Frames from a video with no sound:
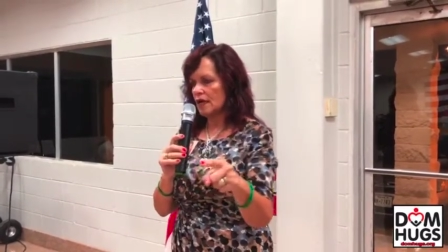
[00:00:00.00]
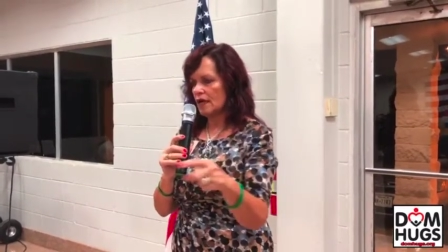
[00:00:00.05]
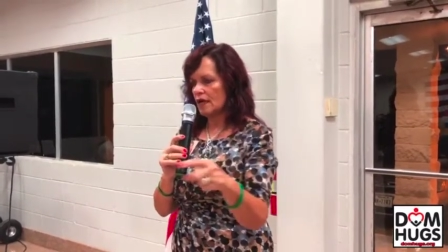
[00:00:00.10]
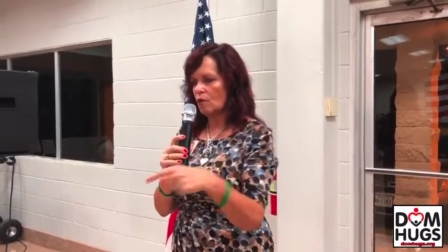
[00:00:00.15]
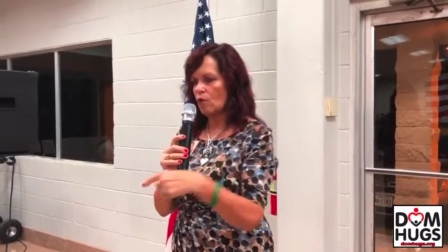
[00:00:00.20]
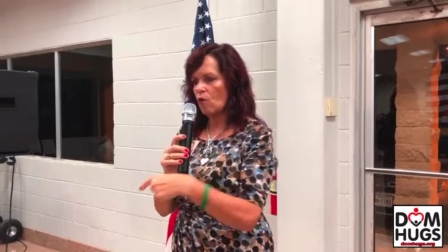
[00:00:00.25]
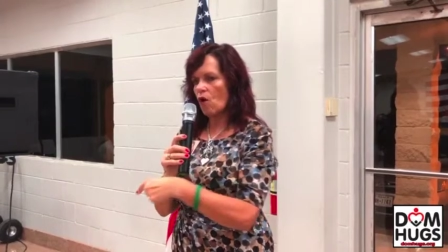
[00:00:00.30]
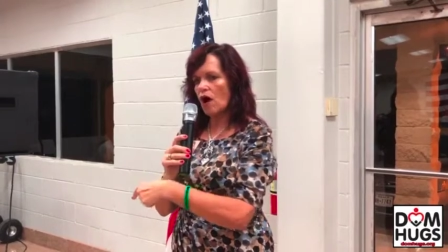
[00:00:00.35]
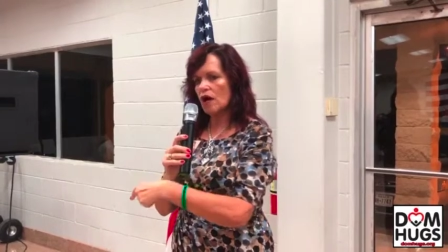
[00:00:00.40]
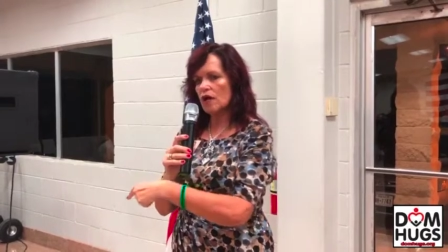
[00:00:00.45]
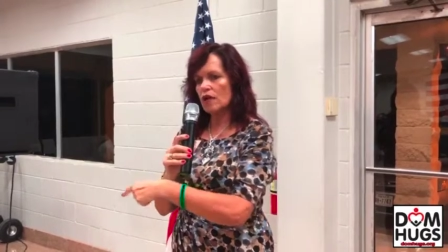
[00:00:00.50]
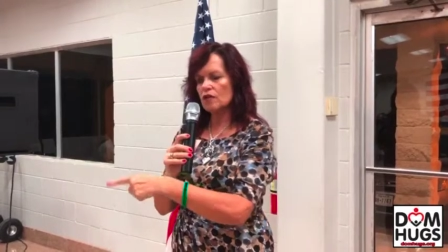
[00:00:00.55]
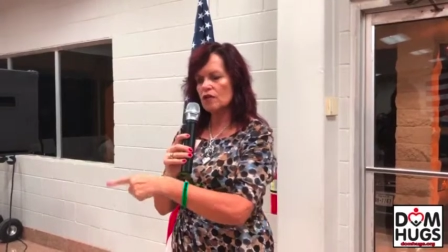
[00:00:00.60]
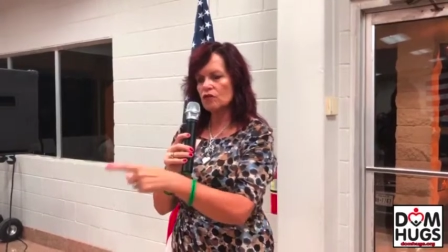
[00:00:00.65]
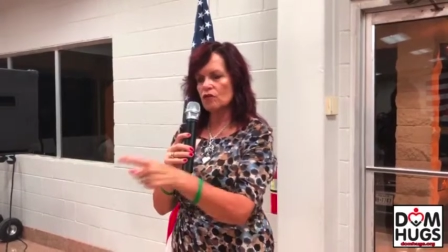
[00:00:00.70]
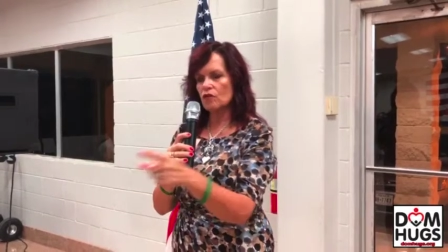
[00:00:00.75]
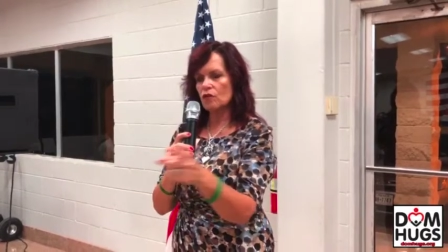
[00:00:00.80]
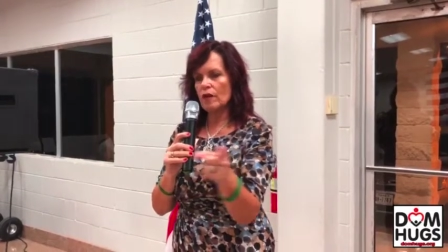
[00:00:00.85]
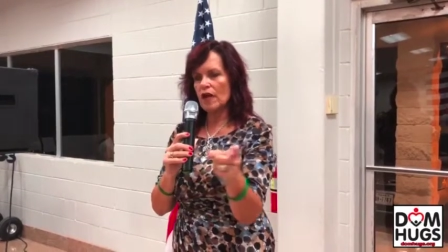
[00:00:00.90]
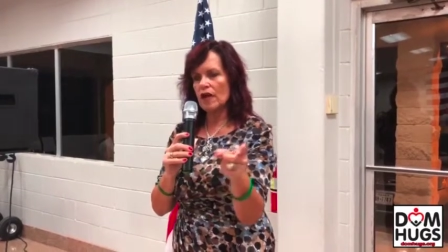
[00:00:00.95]
and I'm
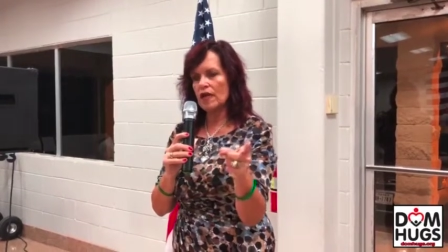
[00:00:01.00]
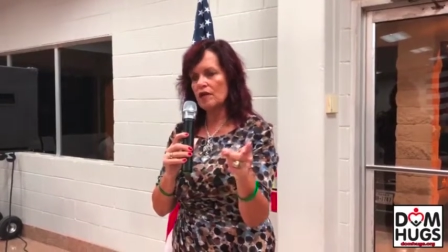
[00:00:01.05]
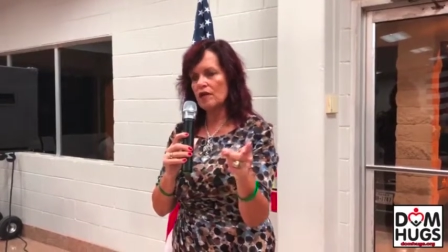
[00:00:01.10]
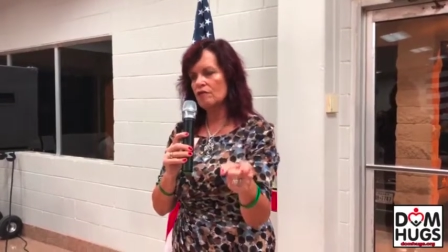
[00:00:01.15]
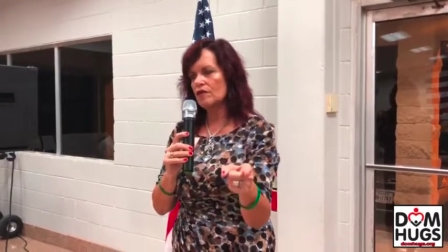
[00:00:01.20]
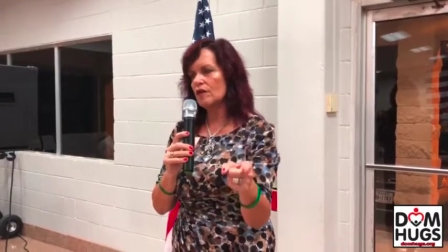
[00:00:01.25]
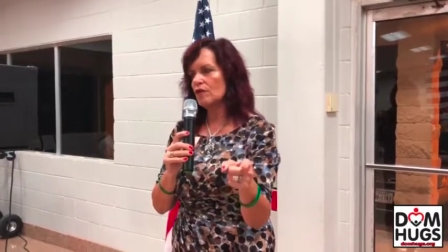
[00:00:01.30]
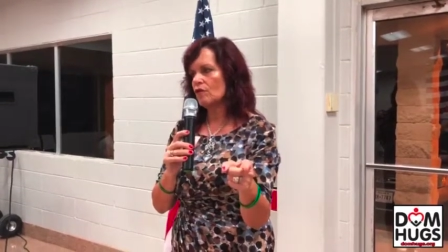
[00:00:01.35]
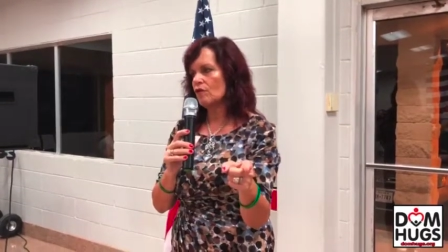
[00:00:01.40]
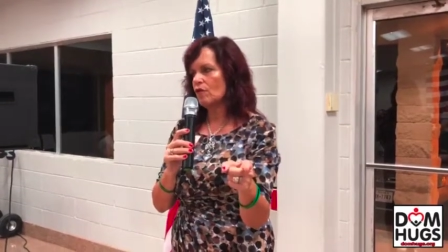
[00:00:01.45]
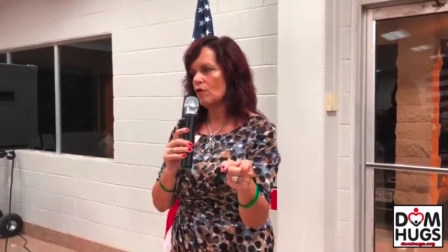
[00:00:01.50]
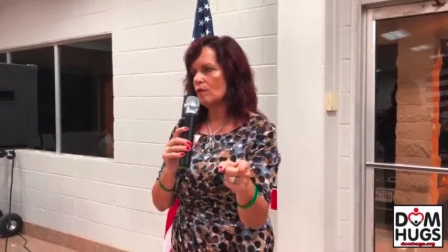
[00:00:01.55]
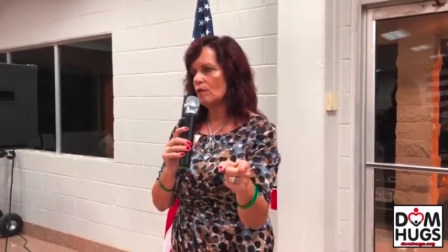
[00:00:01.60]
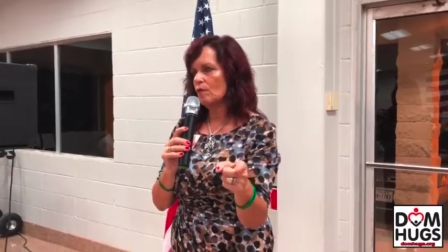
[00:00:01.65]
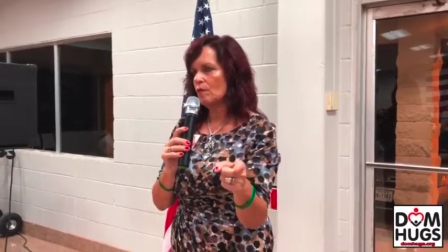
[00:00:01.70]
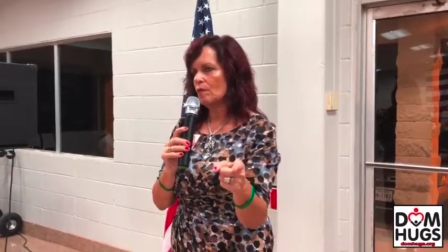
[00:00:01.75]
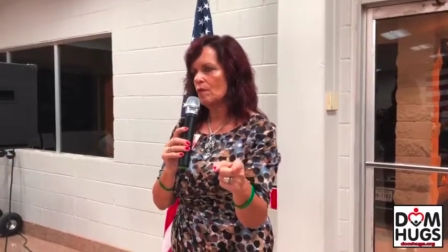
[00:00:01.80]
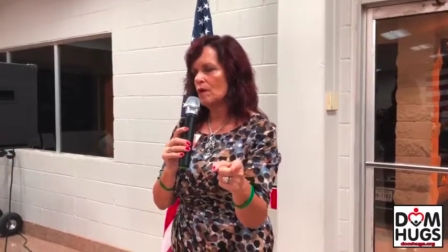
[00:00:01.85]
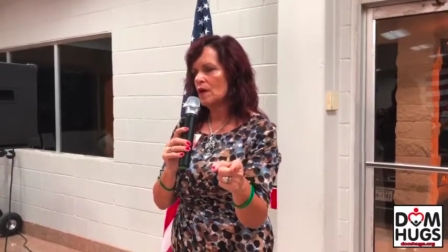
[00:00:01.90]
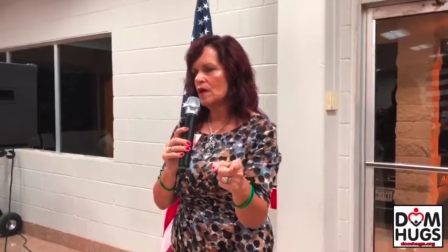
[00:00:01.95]
walking through my living
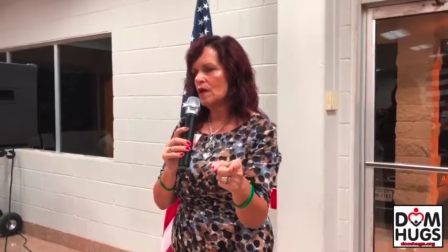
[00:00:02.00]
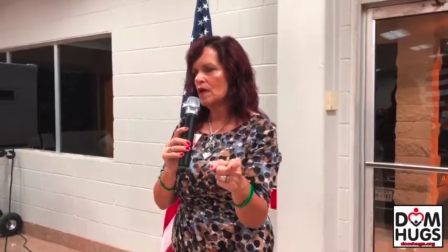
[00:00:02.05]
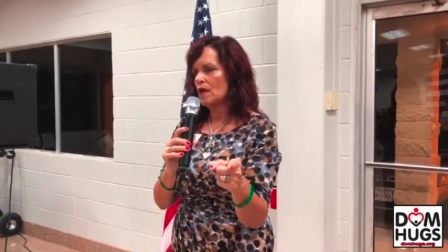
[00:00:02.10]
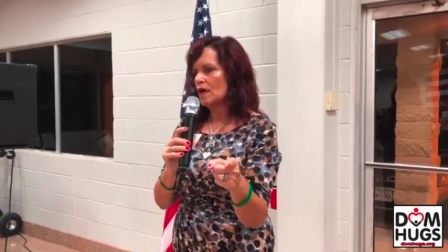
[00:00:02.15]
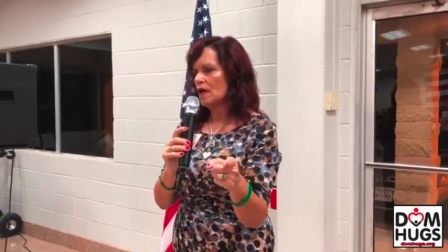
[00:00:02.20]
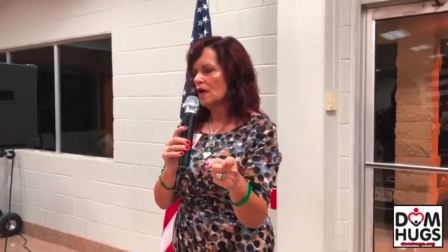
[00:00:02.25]
room,